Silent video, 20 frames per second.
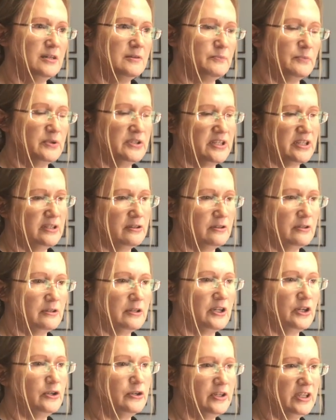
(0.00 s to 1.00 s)
particularly
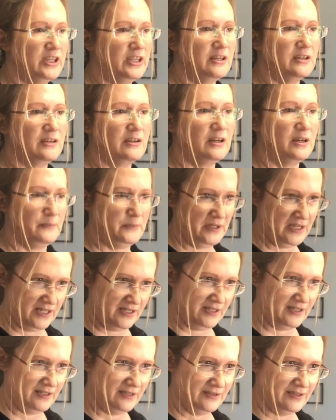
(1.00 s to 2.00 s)
cookie and
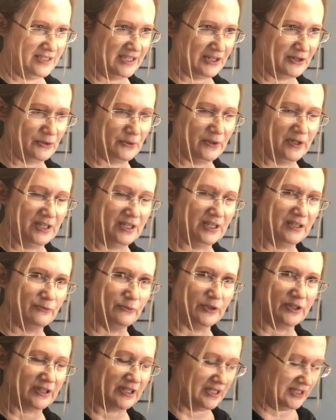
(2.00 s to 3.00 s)
cupcake decorating
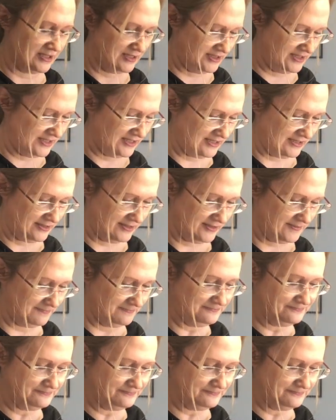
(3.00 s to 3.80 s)
with kids is